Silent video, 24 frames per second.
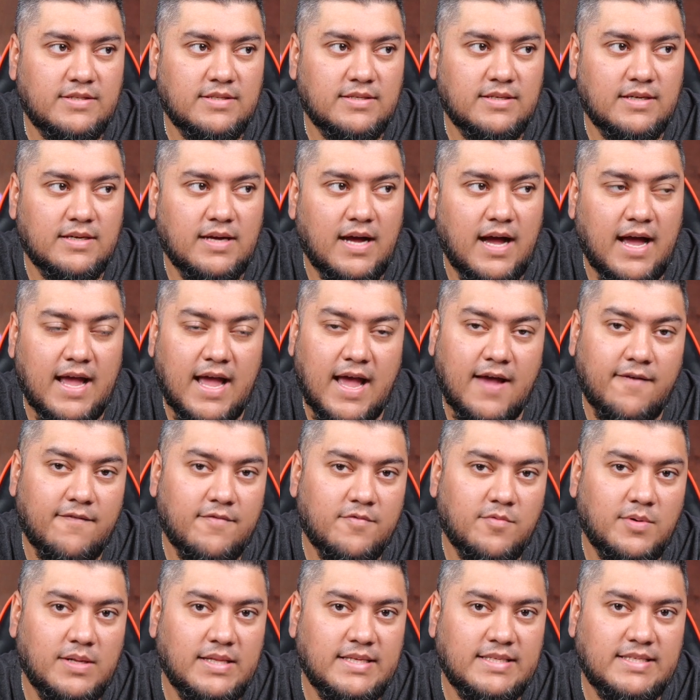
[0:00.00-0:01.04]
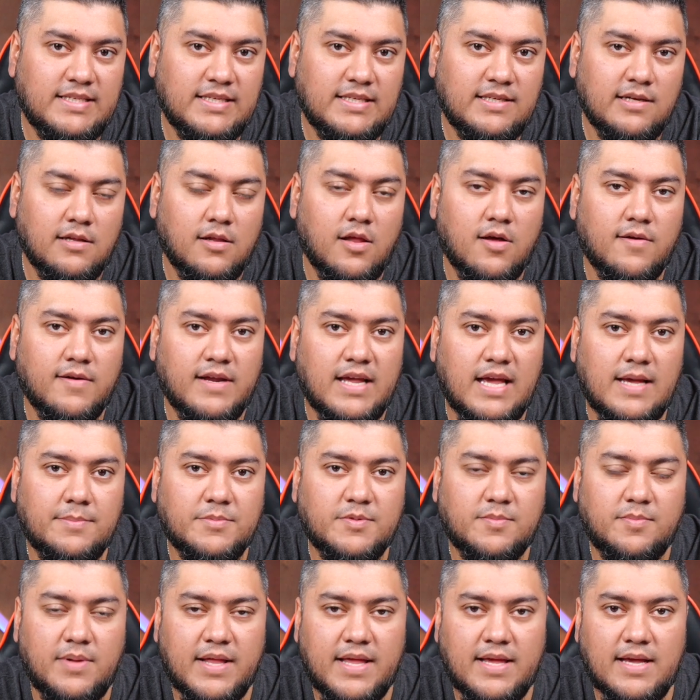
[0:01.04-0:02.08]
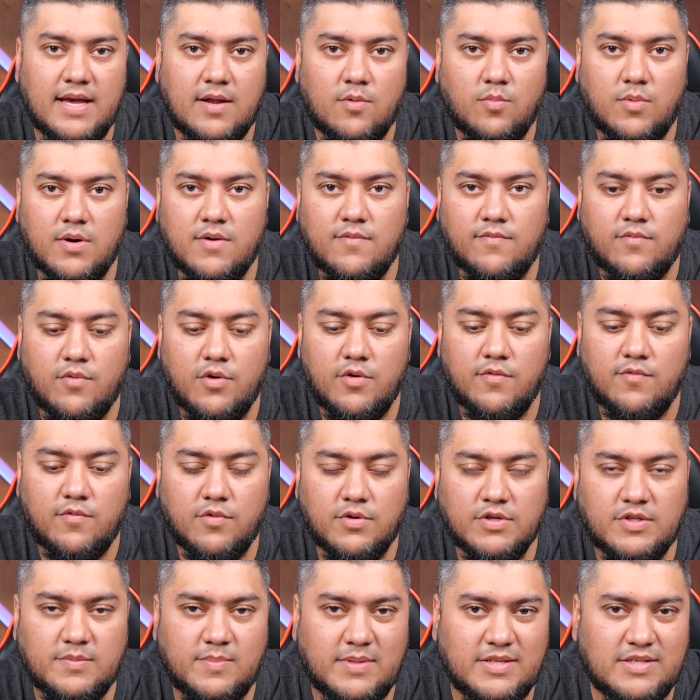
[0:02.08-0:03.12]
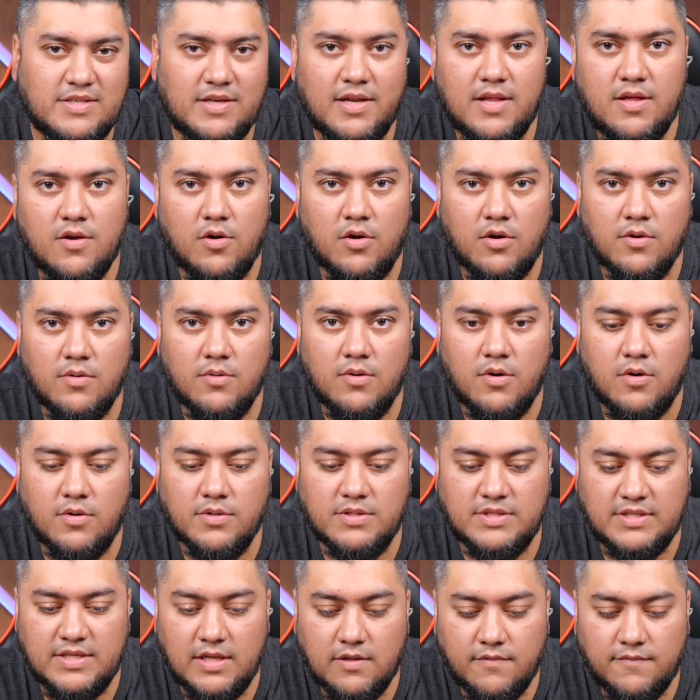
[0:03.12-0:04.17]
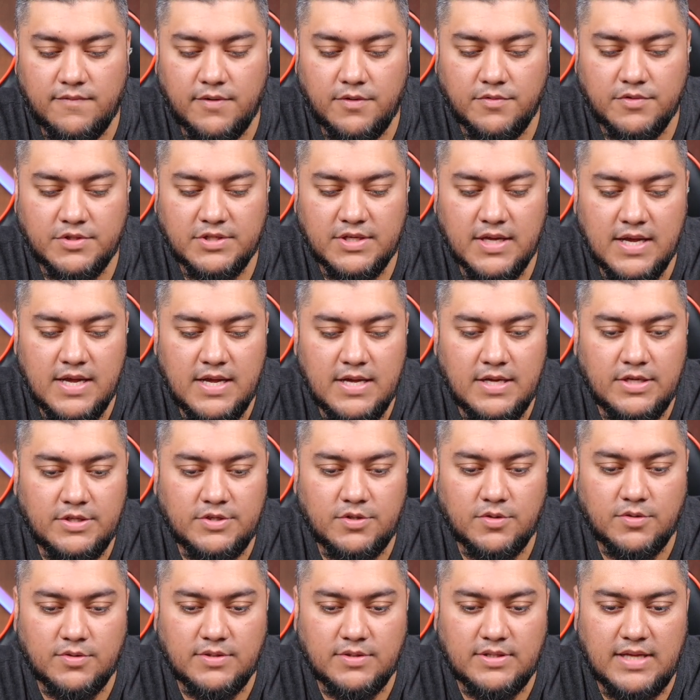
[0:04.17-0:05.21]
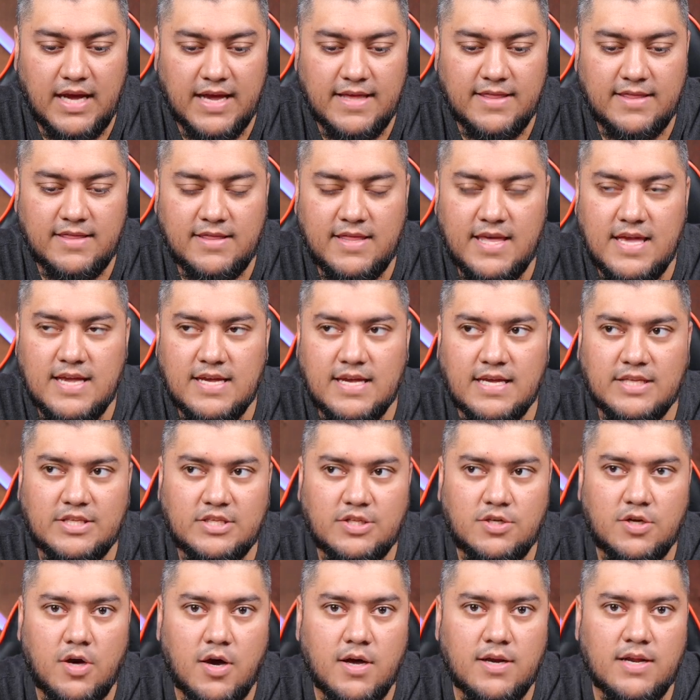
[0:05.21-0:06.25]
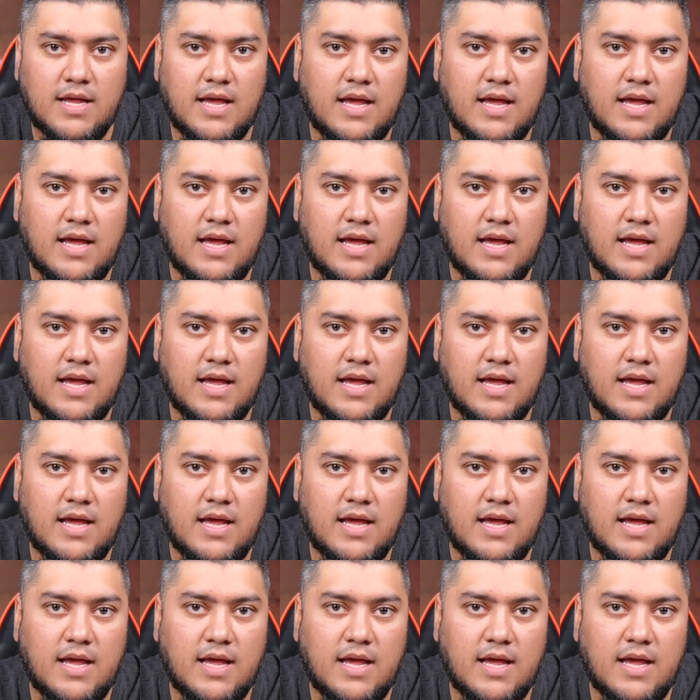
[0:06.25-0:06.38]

I haven't really seen a lot of games playing at 144, especially on cell phones. So I think it's not